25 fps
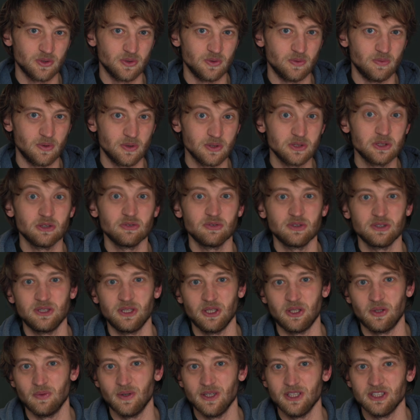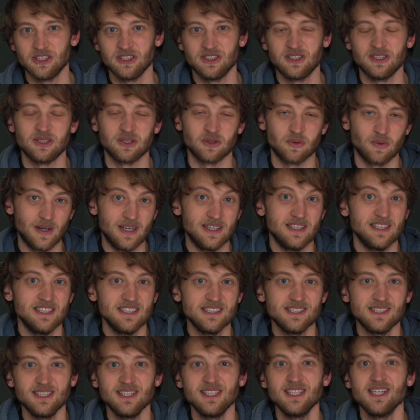to most of the situations is quite
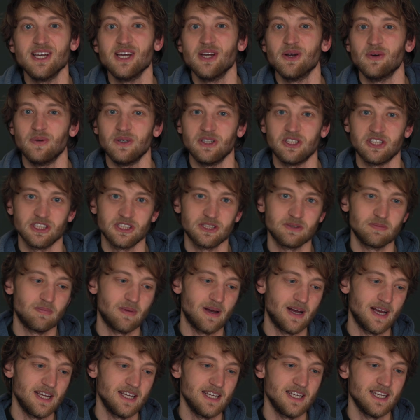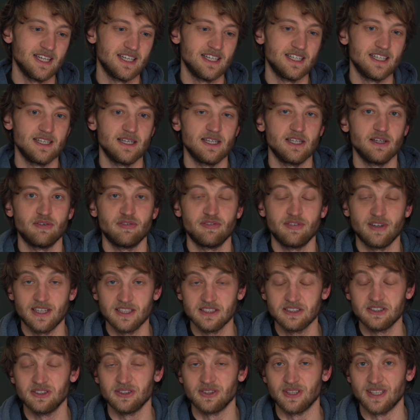easy. We just buy a
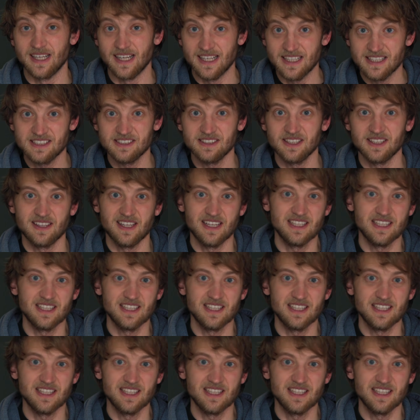faster lens that